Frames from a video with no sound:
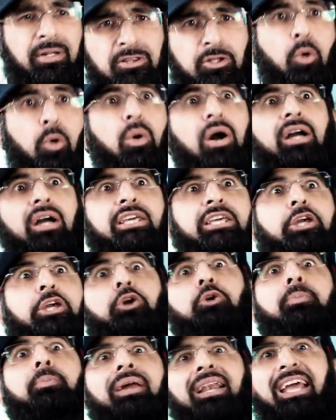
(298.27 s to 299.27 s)
But don't
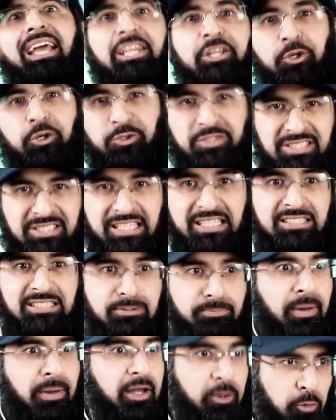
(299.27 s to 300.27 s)
accumulate your
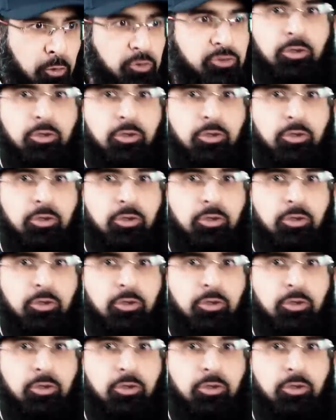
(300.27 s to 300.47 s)
sins by